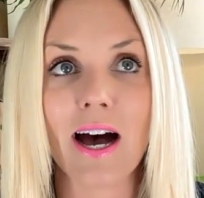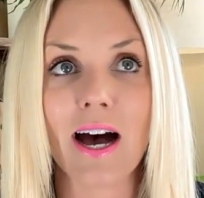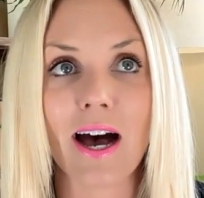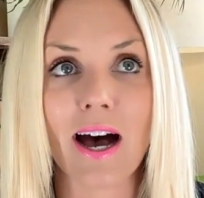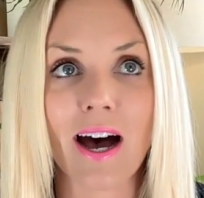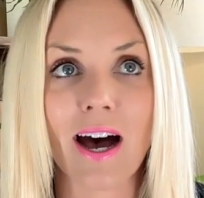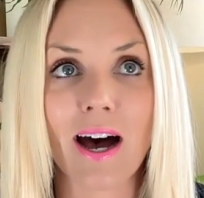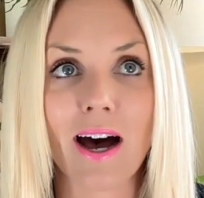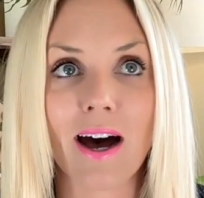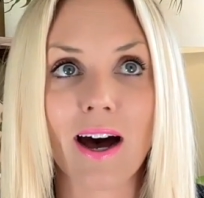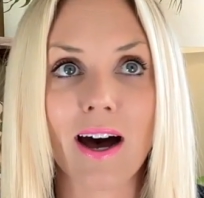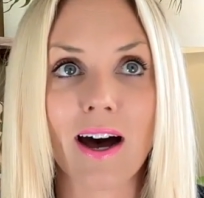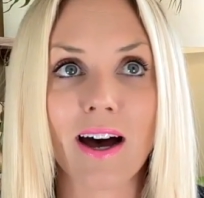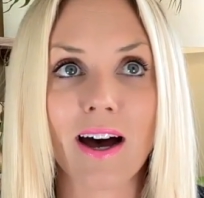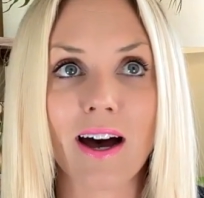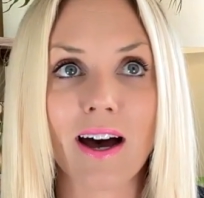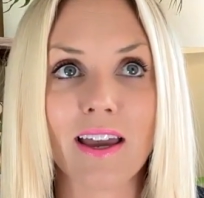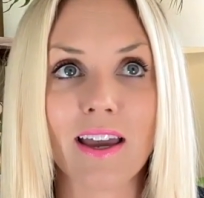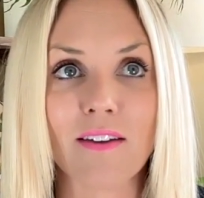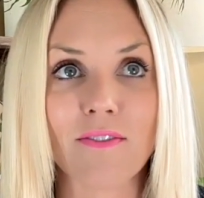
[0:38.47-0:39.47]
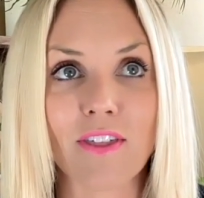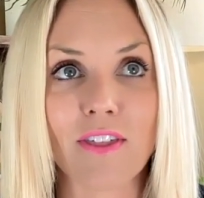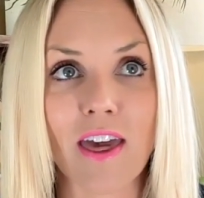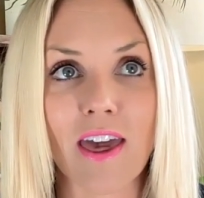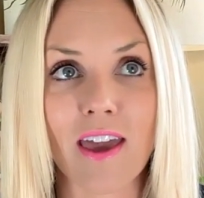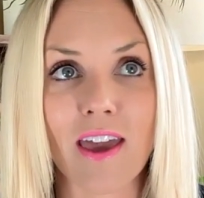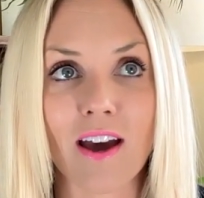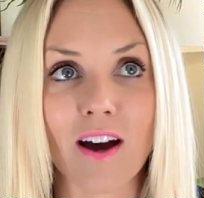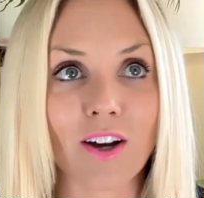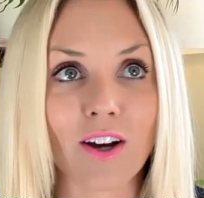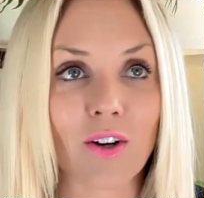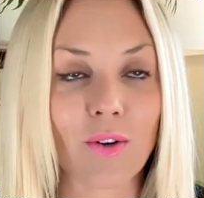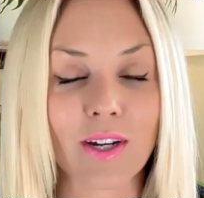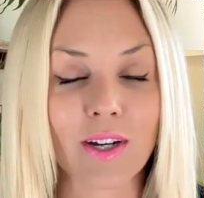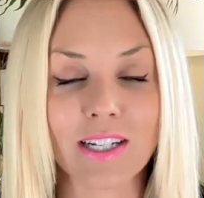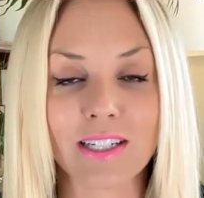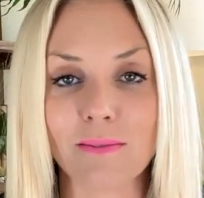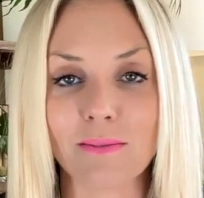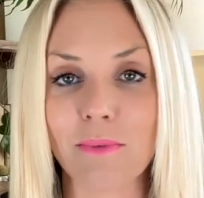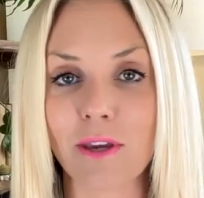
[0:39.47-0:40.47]
uh, if they
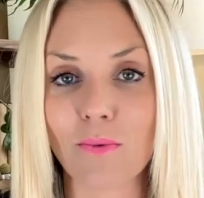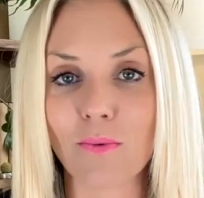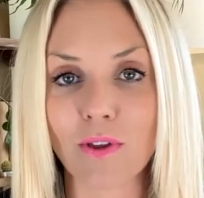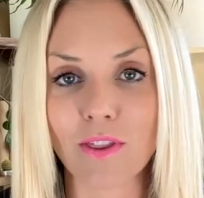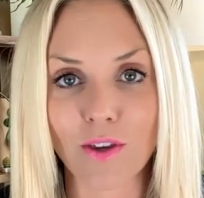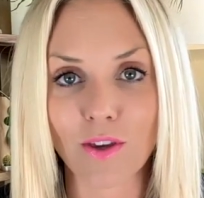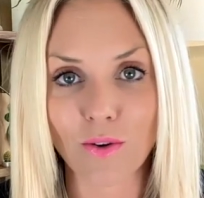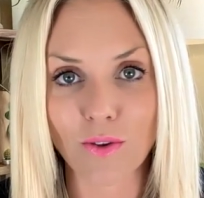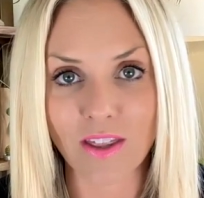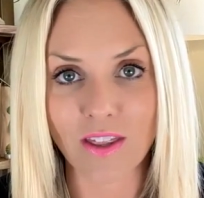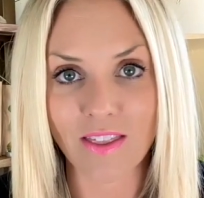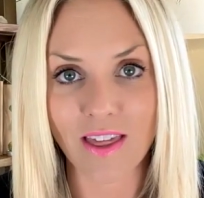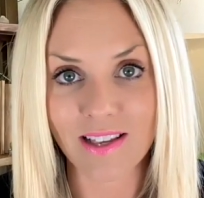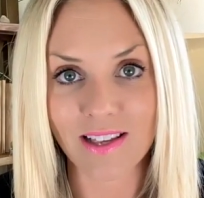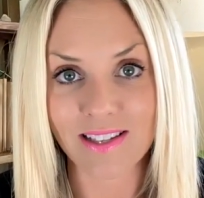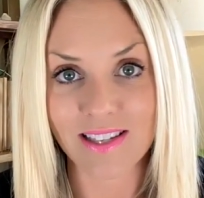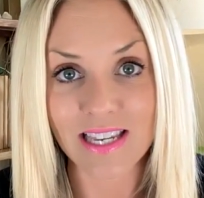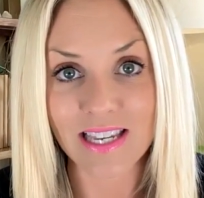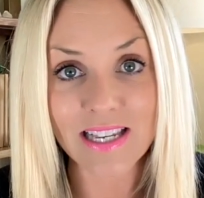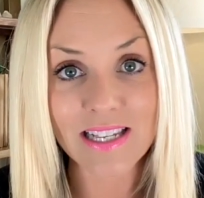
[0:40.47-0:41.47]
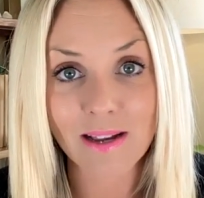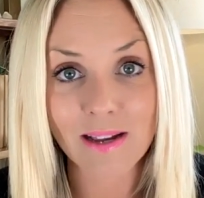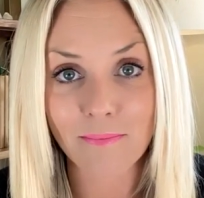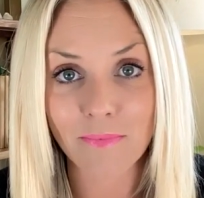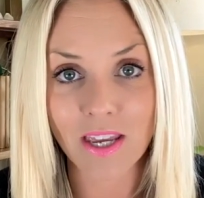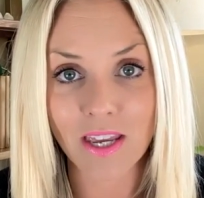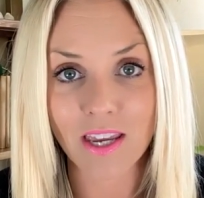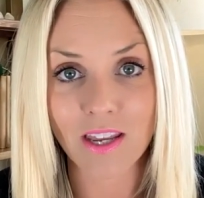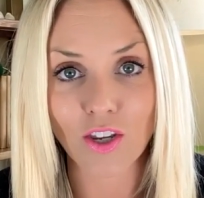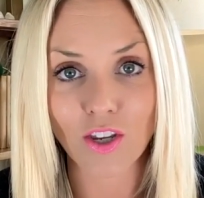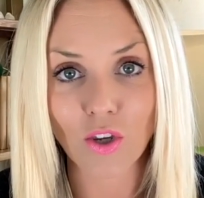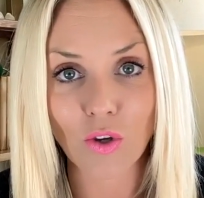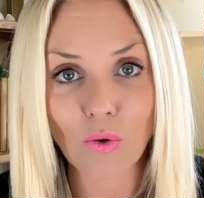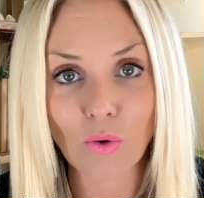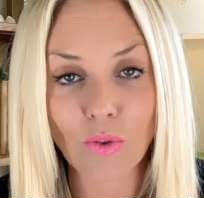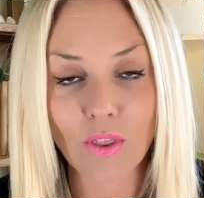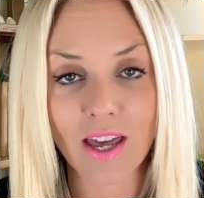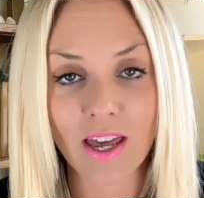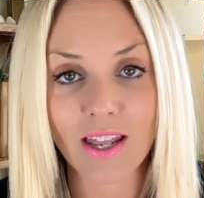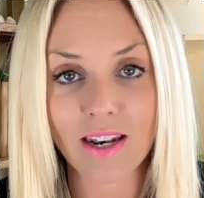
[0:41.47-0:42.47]
agree to meet with you, then they see something in
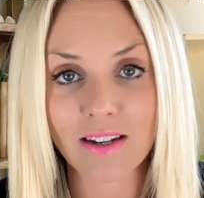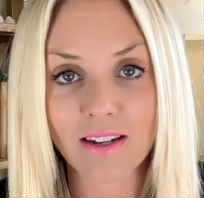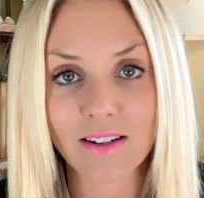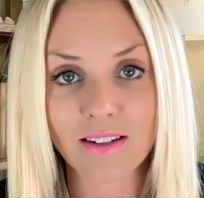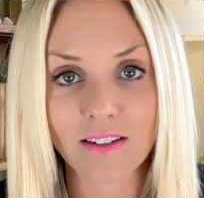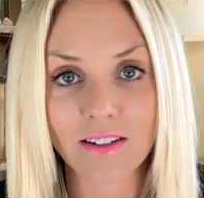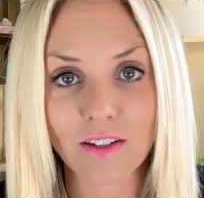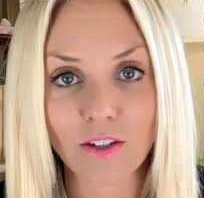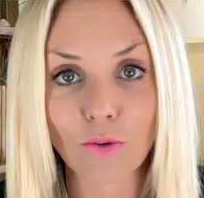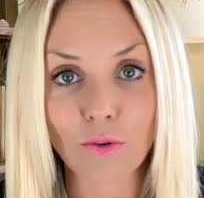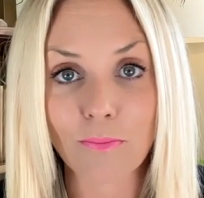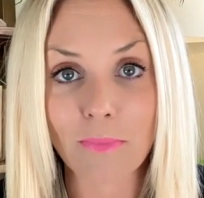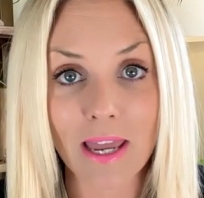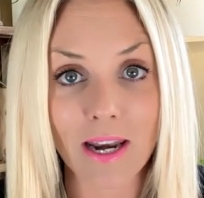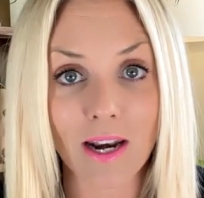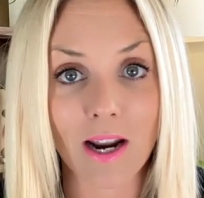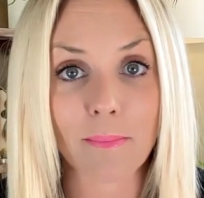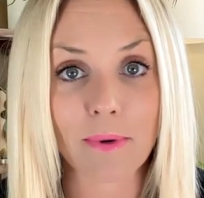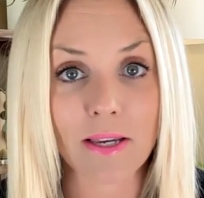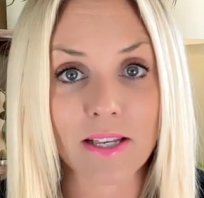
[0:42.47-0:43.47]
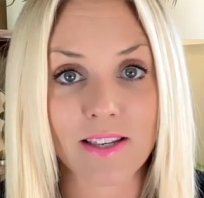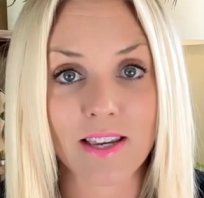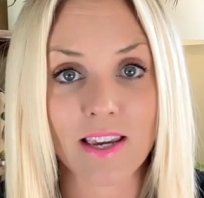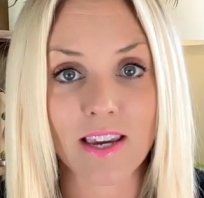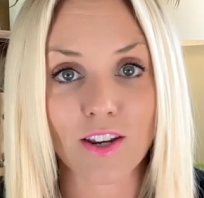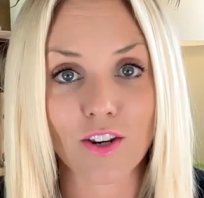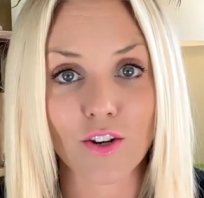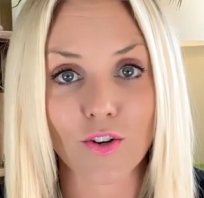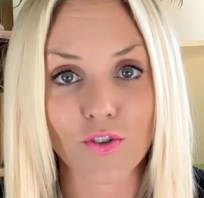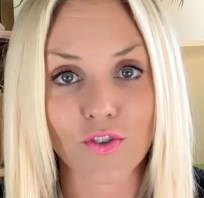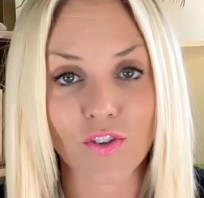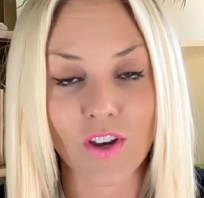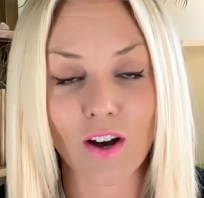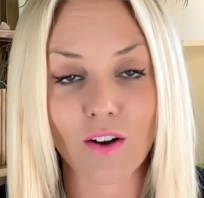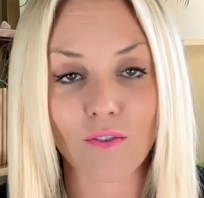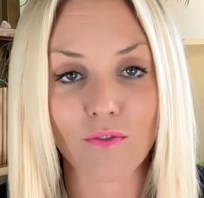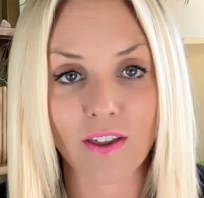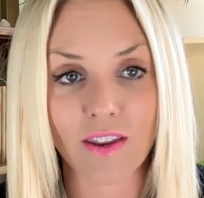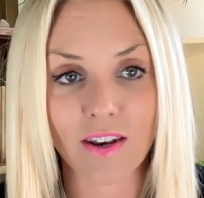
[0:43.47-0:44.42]
you that you may not be seeing in yourself.